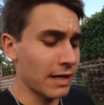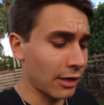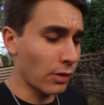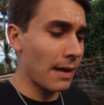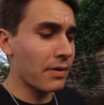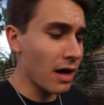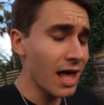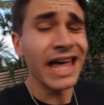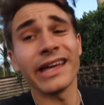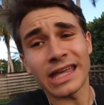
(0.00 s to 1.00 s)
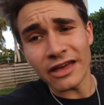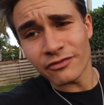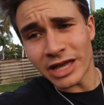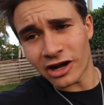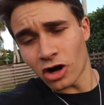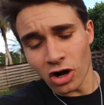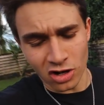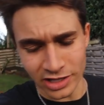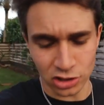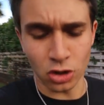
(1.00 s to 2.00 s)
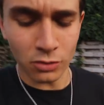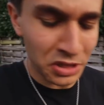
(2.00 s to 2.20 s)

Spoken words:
My grandpa gave me a call and told